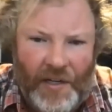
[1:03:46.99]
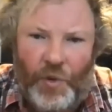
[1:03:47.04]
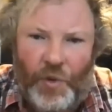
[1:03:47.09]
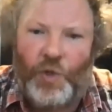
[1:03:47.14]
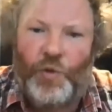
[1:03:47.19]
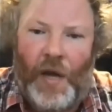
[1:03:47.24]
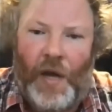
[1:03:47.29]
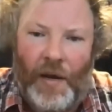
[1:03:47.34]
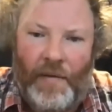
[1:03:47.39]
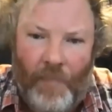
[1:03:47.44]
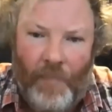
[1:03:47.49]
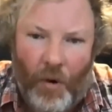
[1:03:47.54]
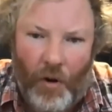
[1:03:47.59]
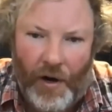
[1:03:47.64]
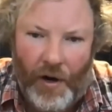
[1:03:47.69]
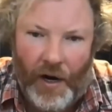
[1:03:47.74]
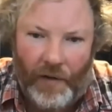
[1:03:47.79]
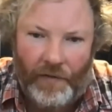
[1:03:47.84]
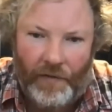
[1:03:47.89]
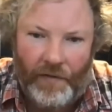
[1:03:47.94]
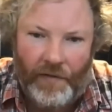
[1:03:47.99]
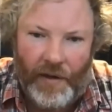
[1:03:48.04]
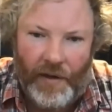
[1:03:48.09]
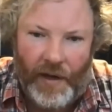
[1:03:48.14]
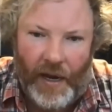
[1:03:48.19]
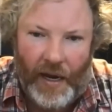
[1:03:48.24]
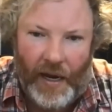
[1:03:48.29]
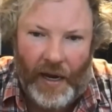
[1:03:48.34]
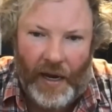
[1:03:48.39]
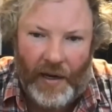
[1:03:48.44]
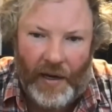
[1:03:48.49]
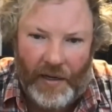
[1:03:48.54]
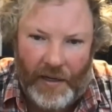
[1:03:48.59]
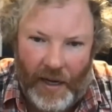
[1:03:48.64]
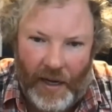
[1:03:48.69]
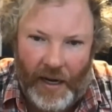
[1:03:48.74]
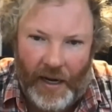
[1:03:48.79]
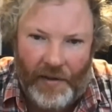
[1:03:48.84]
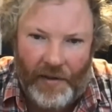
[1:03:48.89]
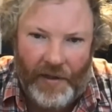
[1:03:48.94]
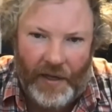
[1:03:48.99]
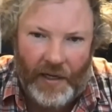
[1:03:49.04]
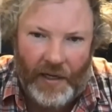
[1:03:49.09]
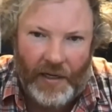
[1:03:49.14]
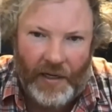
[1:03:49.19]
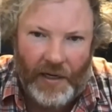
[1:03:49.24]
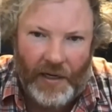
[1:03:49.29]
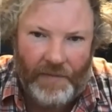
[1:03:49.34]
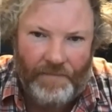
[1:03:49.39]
wish we had more of. And yeah, I think it